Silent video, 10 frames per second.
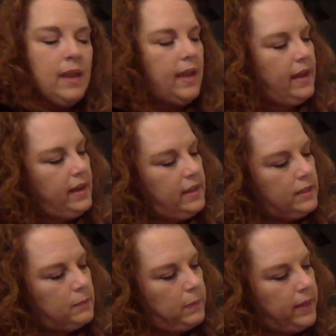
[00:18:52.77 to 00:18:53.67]
and it
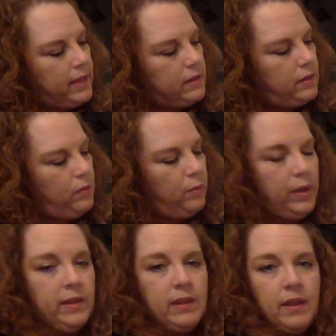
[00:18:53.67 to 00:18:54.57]
split
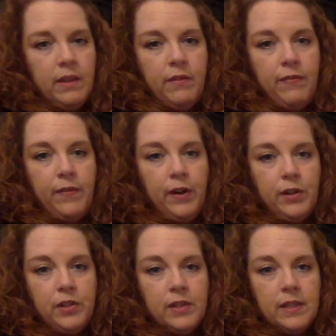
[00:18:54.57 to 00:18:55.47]
with the
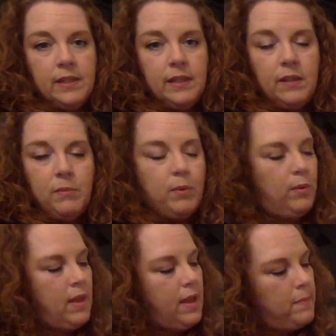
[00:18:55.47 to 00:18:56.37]
first
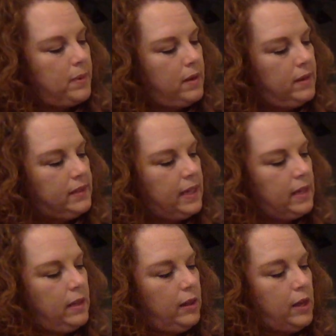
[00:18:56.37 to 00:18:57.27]
syllable because it
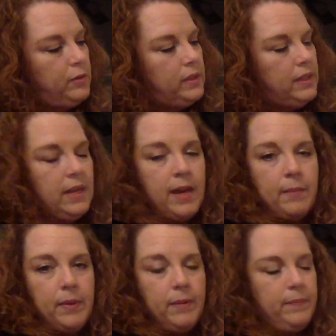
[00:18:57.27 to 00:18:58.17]
closed it up.